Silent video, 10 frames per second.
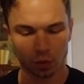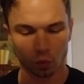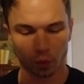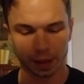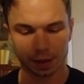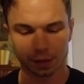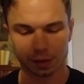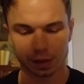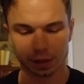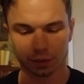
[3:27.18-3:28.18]
White here
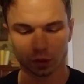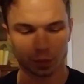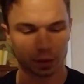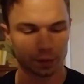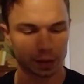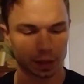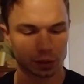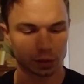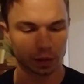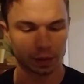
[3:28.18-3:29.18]
stands for a
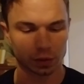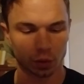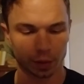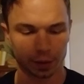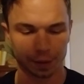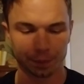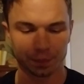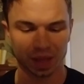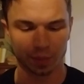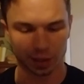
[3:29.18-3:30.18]
purification that is going on.
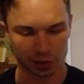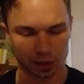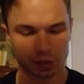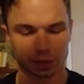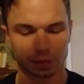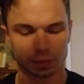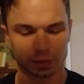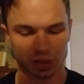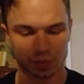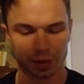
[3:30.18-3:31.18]
Imagination,
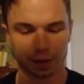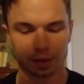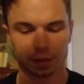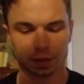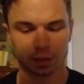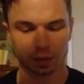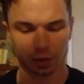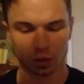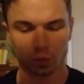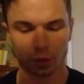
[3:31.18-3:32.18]
spirit, and
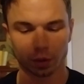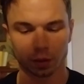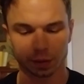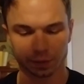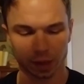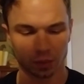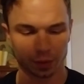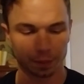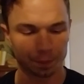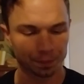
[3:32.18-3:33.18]
humor are
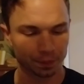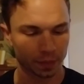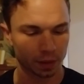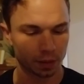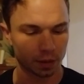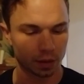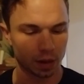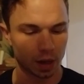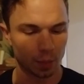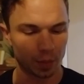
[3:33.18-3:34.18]
developing.
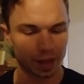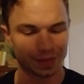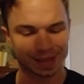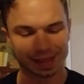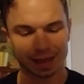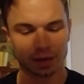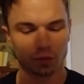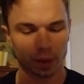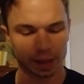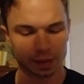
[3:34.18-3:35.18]
But in the state of
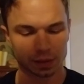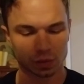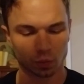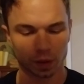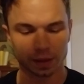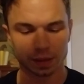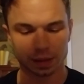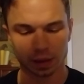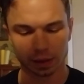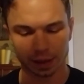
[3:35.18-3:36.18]
whiteness, one does
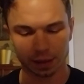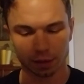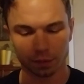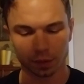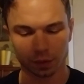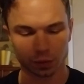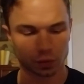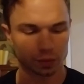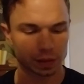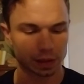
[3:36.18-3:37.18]
not live in the
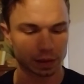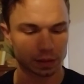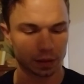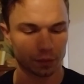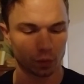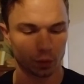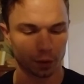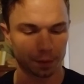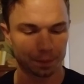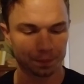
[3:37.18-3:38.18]
true sense of the word.